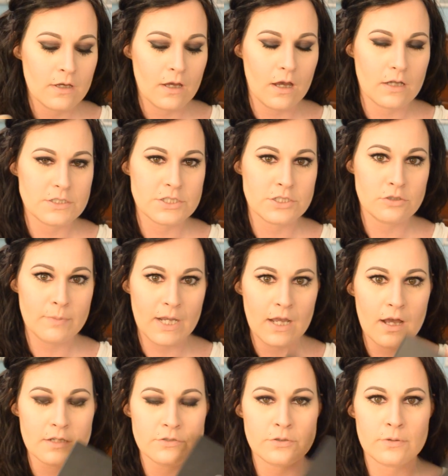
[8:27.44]
To do my
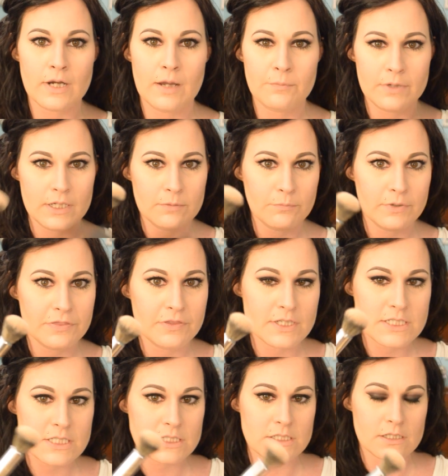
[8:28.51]
contour, I went in with
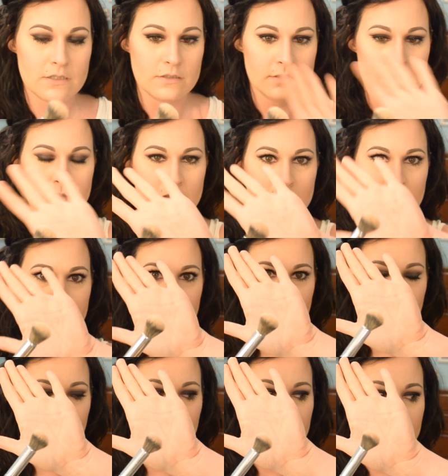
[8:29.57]
this
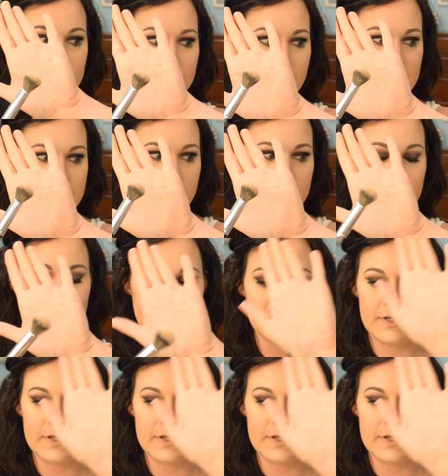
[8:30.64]
brush from Morphe.